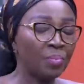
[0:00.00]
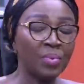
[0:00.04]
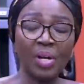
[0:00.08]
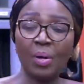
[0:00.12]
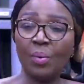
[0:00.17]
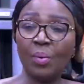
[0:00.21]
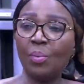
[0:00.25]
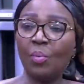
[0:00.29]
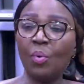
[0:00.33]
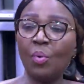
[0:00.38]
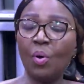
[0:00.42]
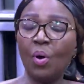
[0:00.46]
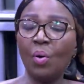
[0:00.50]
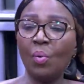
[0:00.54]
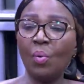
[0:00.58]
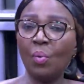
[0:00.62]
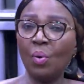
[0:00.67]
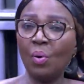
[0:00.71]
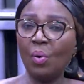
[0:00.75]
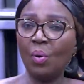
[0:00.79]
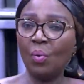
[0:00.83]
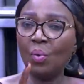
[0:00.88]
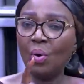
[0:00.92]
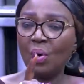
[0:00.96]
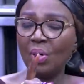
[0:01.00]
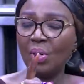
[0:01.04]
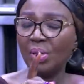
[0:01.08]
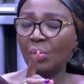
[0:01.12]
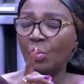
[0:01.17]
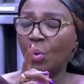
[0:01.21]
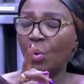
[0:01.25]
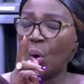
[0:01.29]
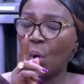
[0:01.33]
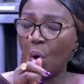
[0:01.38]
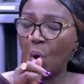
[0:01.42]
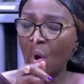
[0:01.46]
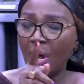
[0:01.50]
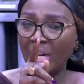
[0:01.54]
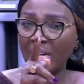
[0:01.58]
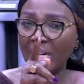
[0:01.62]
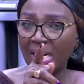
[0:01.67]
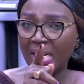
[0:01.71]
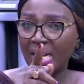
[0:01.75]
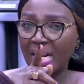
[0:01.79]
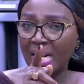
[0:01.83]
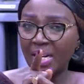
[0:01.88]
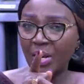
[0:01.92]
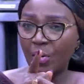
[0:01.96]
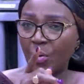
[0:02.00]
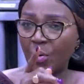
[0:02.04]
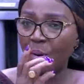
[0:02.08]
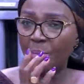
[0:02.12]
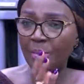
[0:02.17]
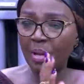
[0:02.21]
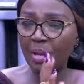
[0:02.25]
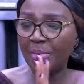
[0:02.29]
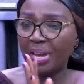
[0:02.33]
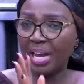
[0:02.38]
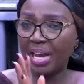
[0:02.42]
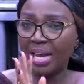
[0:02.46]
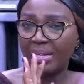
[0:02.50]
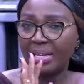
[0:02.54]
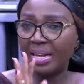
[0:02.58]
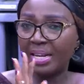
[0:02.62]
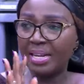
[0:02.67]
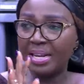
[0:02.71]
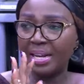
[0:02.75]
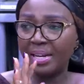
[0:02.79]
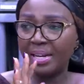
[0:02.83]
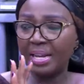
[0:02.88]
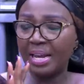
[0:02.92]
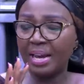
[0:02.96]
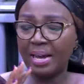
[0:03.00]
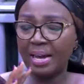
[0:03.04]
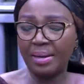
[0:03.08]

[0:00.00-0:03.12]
Who want a dede? What me had dede niya?